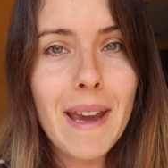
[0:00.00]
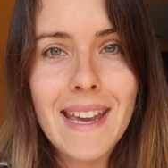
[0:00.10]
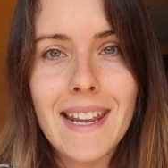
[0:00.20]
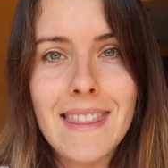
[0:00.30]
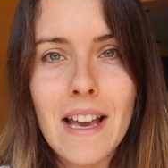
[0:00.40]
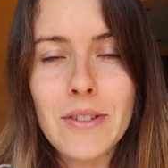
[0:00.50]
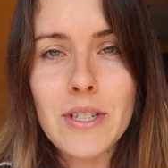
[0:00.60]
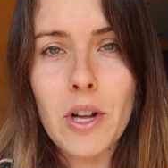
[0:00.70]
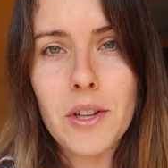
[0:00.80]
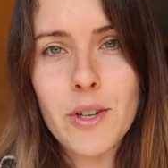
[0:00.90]
to eighty
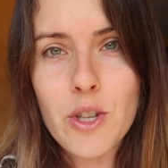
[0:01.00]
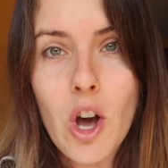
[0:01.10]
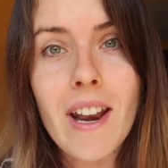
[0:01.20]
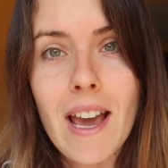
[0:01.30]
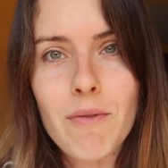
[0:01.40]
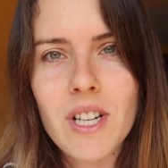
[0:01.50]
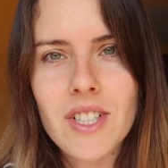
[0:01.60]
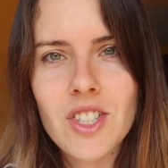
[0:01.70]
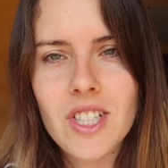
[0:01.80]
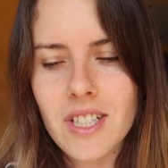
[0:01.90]
thousand dollars on
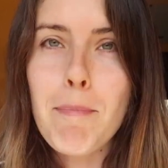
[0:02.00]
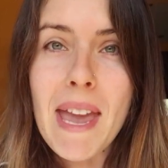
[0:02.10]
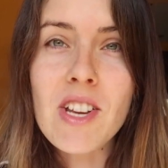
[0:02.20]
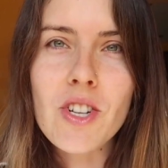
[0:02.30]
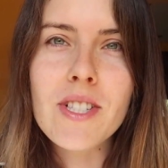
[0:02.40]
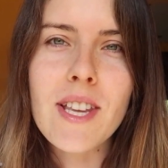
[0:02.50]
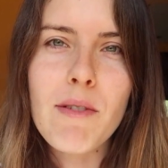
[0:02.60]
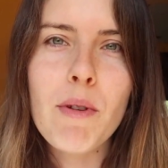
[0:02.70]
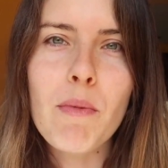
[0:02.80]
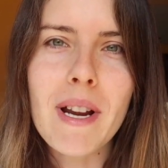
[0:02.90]
average. Majors that
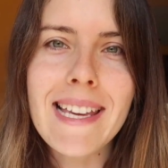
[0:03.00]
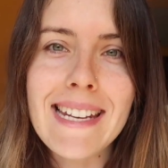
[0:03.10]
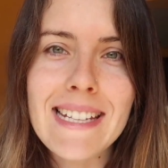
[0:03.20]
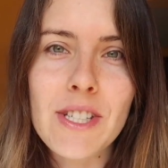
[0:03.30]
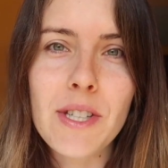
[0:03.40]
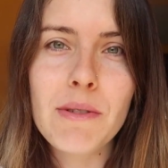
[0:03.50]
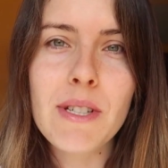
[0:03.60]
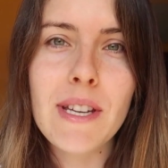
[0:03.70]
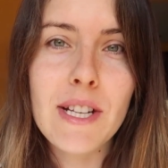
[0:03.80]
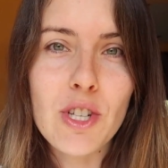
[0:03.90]
you would want to get into
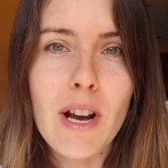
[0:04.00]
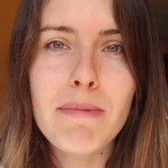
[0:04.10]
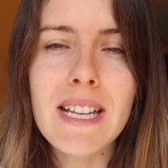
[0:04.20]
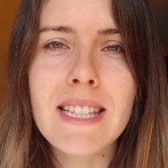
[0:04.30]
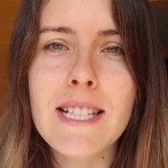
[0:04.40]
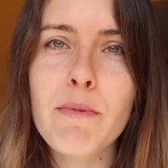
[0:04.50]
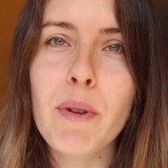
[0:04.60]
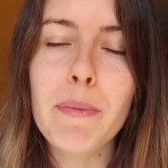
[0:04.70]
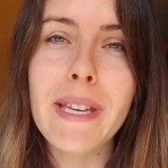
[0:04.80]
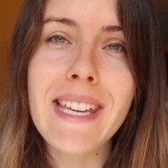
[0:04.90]
to get a job like this
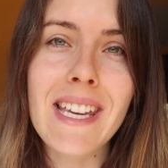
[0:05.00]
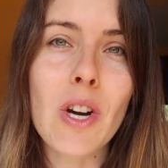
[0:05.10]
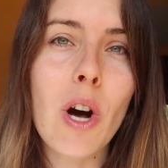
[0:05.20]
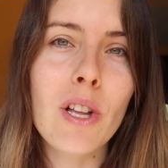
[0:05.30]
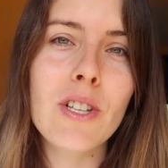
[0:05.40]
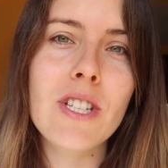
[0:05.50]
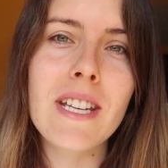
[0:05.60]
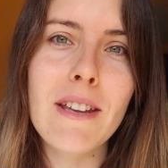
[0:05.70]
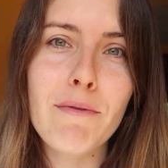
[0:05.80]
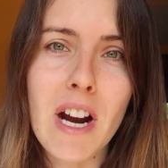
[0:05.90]
would be
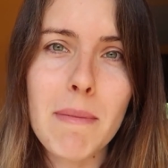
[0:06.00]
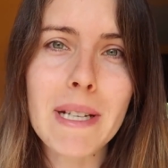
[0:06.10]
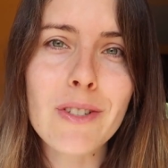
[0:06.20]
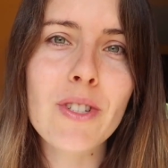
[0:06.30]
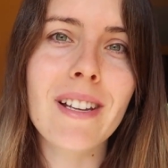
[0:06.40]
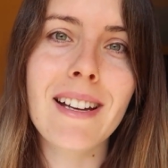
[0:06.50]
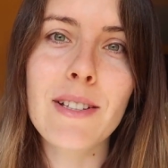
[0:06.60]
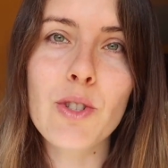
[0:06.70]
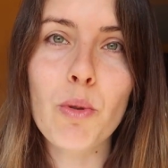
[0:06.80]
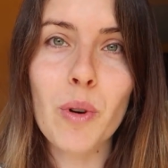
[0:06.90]
ecology, environmental
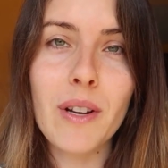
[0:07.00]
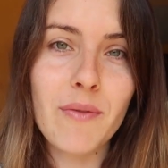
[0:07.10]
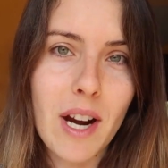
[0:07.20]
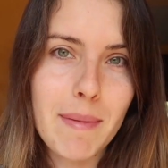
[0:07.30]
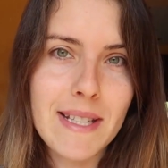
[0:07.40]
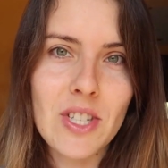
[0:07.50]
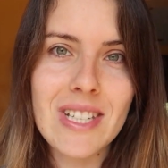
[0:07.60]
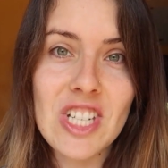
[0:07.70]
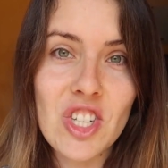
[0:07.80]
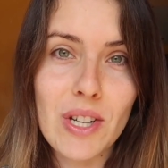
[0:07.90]
science, or environmental
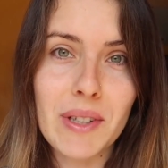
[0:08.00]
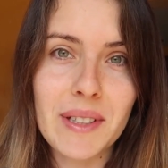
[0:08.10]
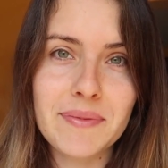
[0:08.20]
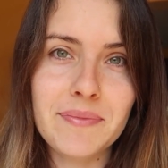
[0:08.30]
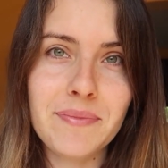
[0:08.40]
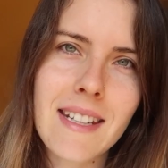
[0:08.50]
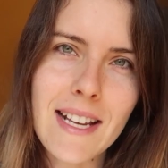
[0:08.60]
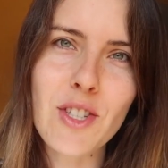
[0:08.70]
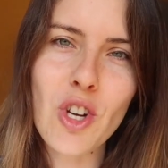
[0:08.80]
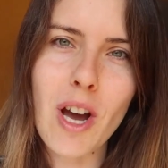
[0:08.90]
engineering.
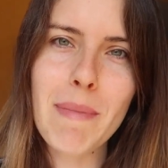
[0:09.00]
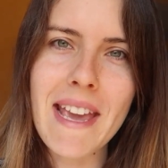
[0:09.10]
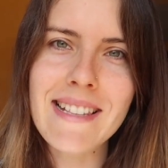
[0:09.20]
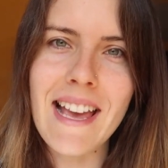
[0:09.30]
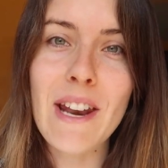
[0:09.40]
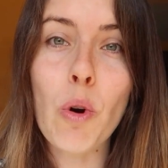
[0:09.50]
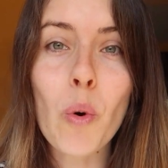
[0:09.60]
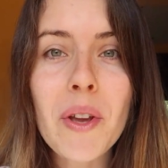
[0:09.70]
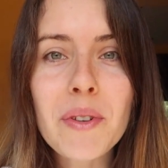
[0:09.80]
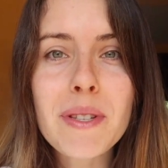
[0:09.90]
Next job is an
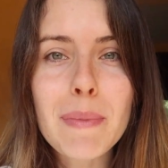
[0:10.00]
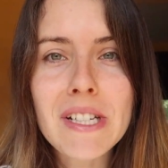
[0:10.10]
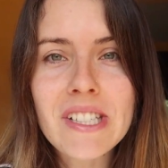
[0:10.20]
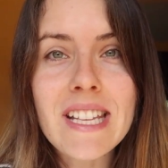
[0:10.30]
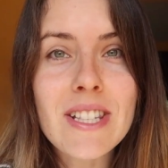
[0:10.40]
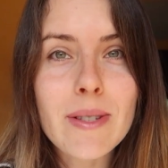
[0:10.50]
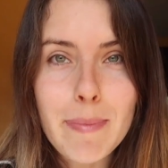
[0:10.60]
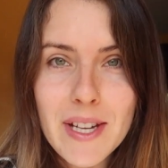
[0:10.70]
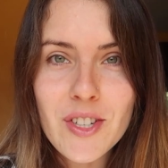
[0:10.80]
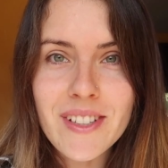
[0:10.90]
oil spills
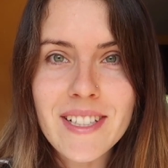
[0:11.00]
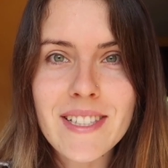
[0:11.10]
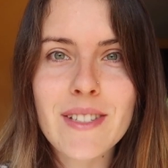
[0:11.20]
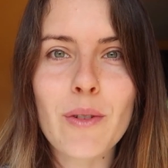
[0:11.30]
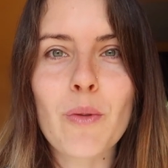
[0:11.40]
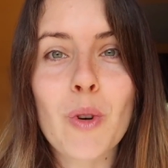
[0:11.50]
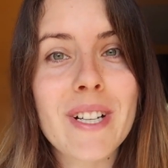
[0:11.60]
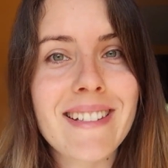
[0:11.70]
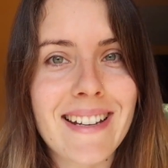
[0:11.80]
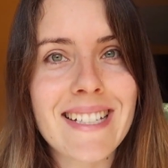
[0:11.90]
specialist
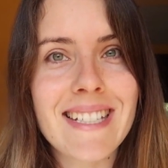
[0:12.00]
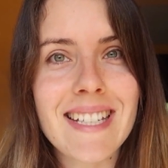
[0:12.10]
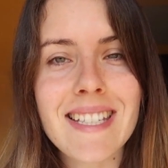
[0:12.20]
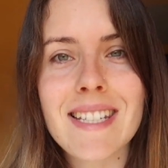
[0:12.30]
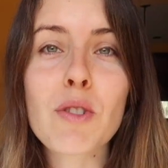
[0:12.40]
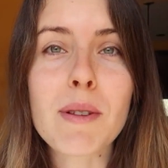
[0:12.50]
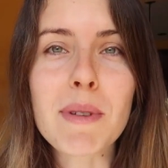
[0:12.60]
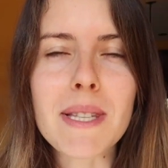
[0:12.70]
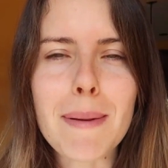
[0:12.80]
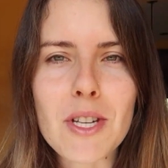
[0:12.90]
or scientist. So
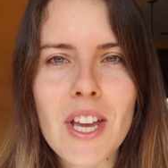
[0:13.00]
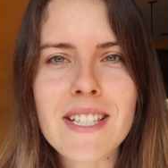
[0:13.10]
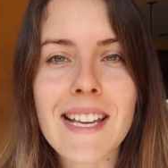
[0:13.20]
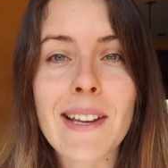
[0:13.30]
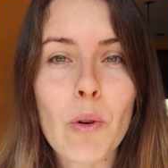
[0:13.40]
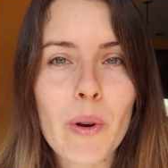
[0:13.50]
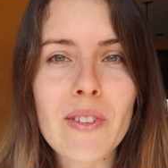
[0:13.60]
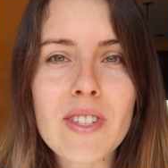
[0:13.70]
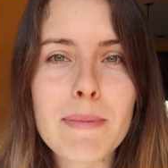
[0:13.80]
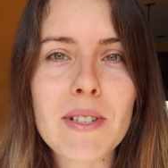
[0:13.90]
someone specializing in
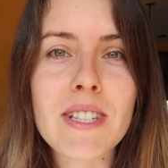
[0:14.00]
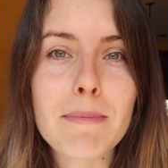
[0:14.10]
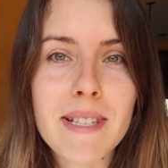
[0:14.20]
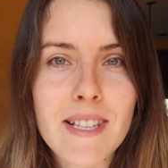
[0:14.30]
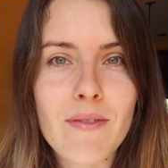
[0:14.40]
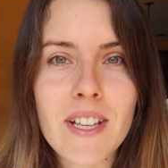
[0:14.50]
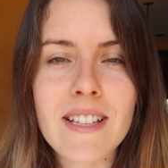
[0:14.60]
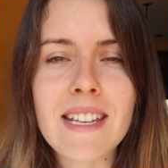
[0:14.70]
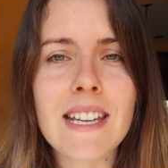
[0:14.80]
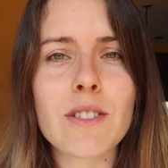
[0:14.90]
oil spills
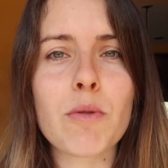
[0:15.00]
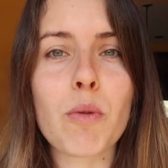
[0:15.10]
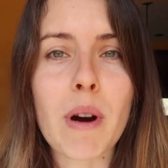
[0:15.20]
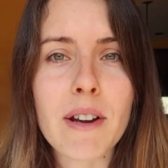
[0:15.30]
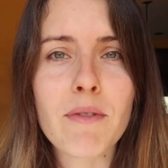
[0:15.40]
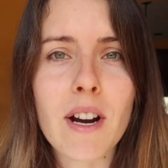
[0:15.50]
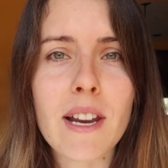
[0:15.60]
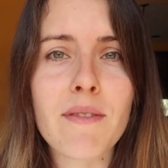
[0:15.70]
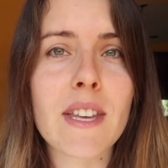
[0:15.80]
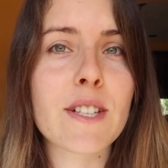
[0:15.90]
specifically can do a wide
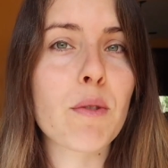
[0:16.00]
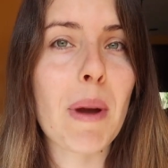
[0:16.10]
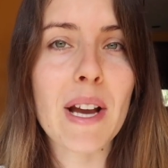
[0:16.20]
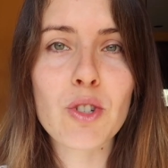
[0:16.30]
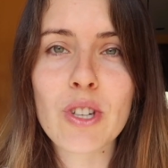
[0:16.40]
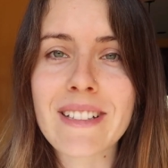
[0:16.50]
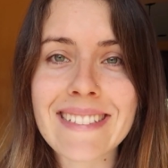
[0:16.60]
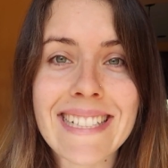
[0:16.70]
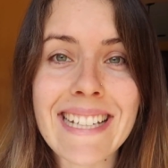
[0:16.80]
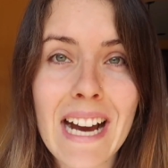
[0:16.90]
variety of things, from actually
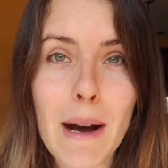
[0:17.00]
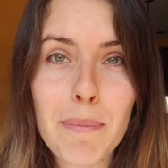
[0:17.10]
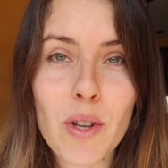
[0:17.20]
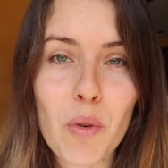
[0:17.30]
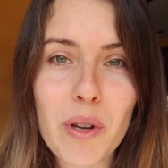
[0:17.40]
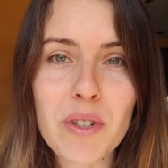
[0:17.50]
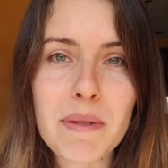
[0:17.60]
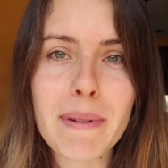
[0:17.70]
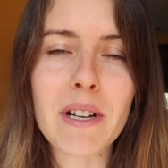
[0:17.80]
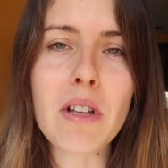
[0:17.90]
cleaning up the oil
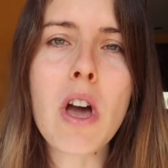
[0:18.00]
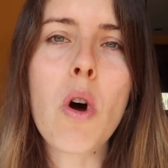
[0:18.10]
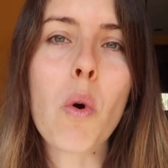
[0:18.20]
spill